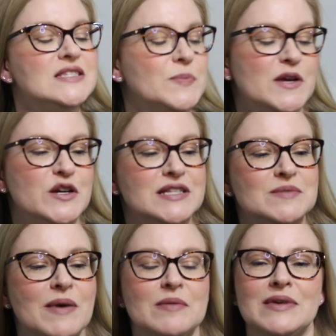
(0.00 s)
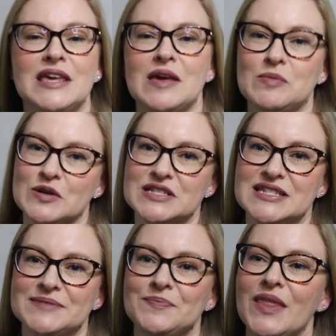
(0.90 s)
Spirits by B.K.
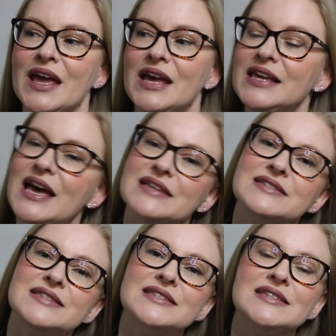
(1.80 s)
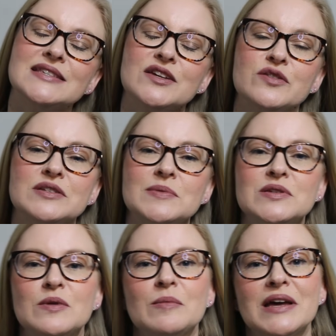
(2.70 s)
Borison. Yes, this is a
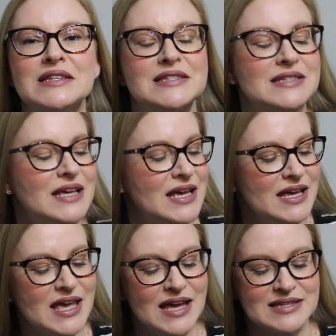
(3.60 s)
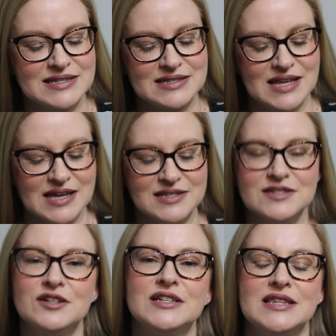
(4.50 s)
Christmas romance. Yes, I
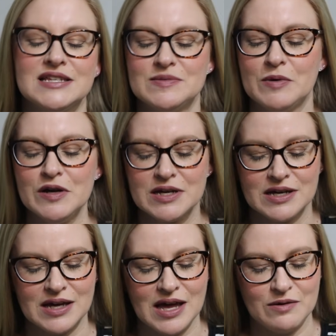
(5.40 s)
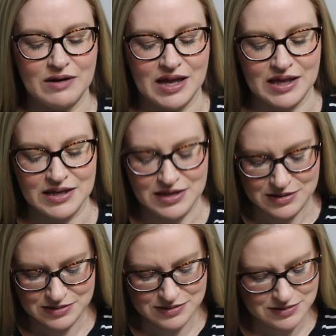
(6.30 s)
started this book. I
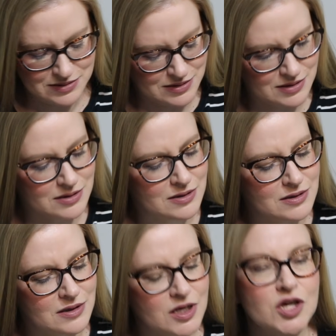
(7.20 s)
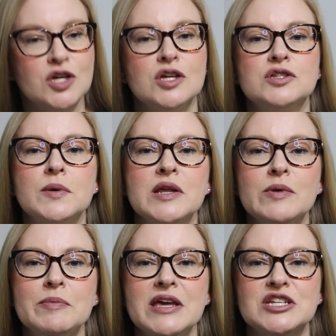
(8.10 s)
read
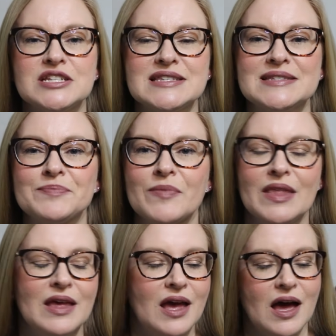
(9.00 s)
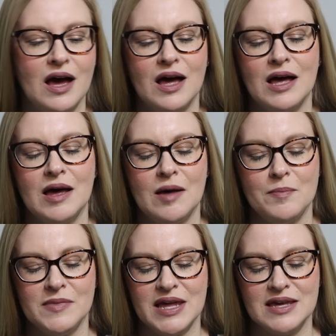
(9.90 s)
21 pages.
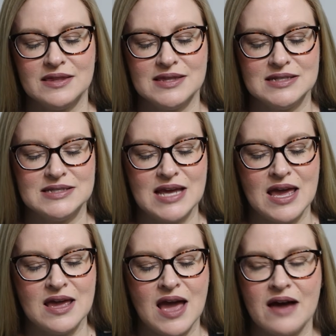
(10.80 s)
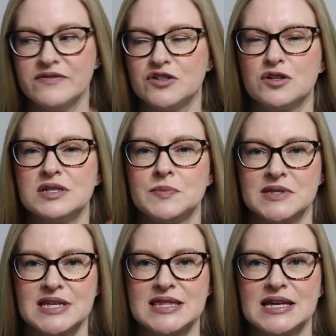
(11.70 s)
Like the day after
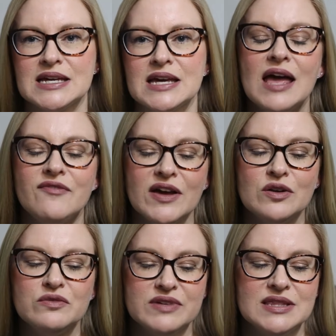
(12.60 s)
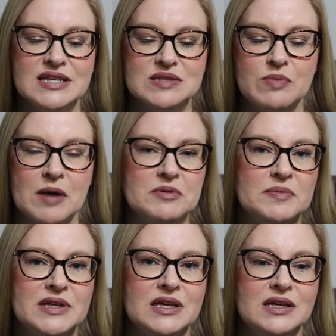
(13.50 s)
Christmas, I think. If I don't read this,
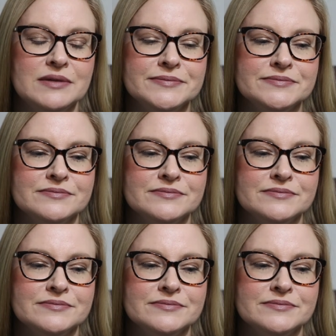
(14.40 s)
probably